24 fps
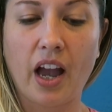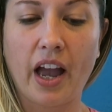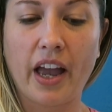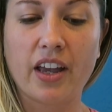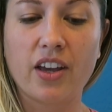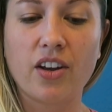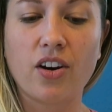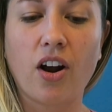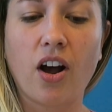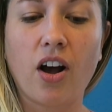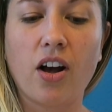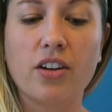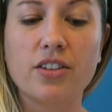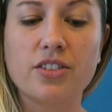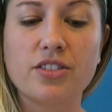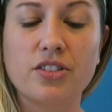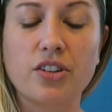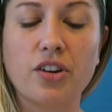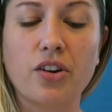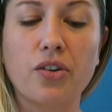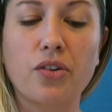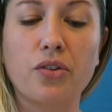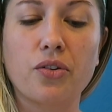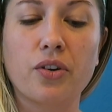I can
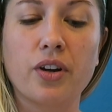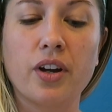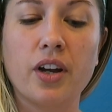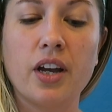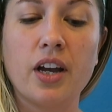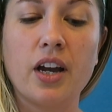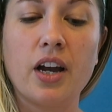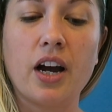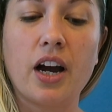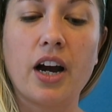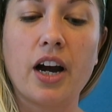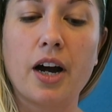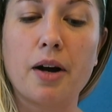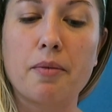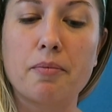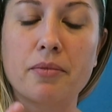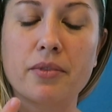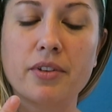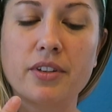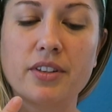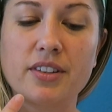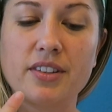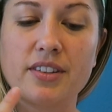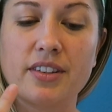also
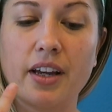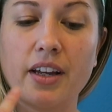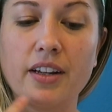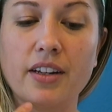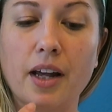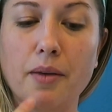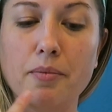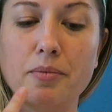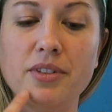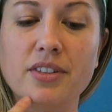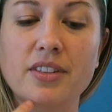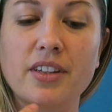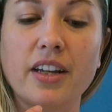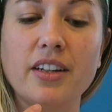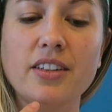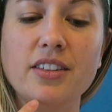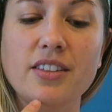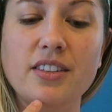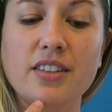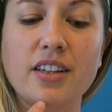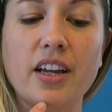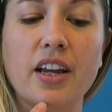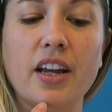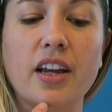I'm
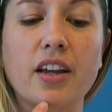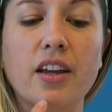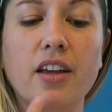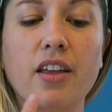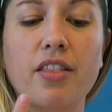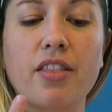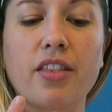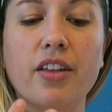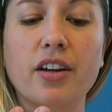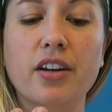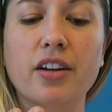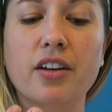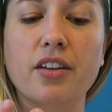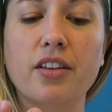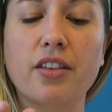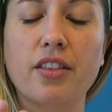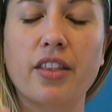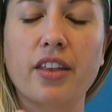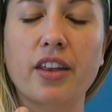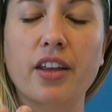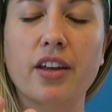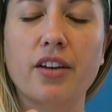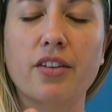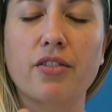sensing
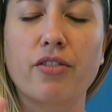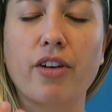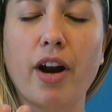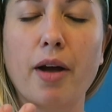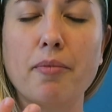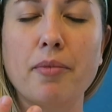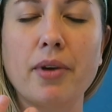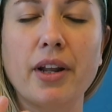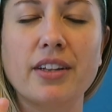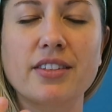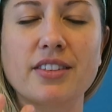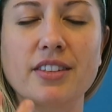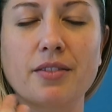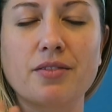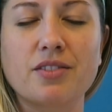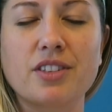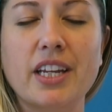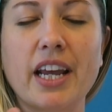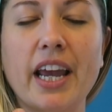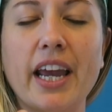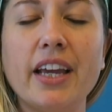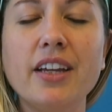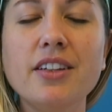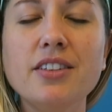the remnants
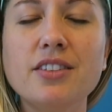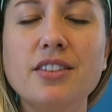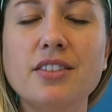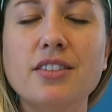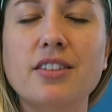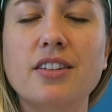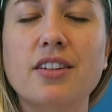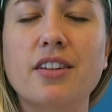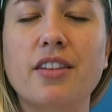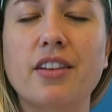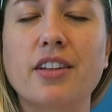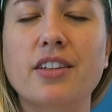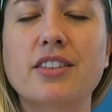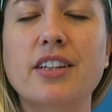of taste,